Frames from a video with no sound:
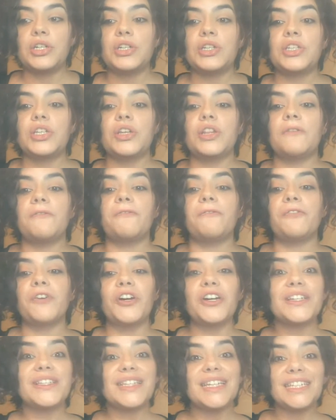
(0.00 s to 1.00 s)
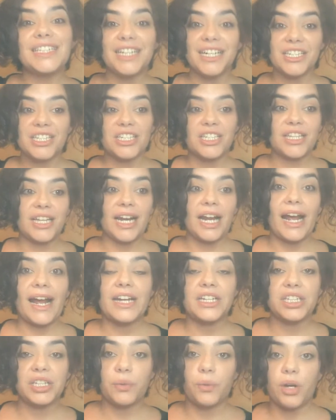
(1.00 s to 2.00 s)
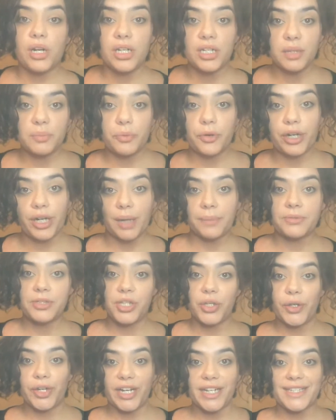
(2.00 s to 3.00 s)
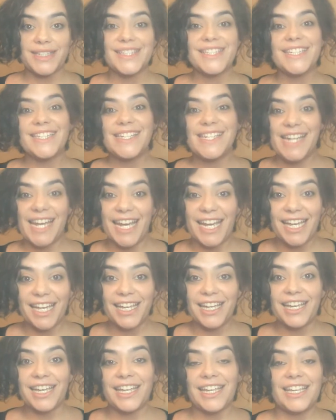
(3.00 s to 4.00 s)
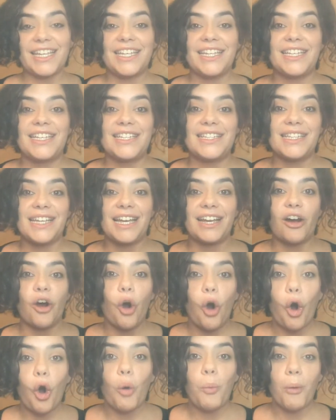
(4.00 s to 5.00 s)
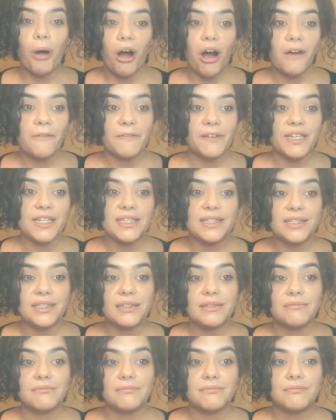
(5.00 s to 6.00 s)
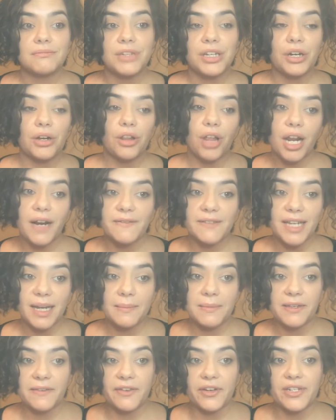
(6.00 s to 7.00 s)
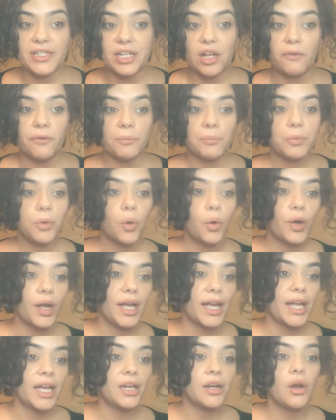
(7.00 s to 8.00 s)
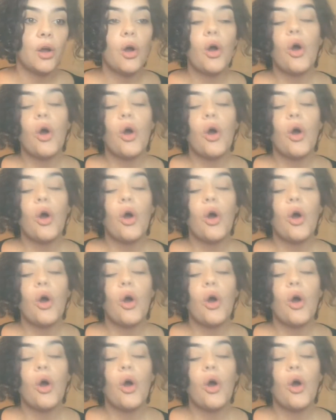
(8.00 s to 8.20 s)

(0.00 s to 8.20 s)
so the first deduction that I actually wanted to bring up to you guys today is a home office. A lot of times if you're self-employed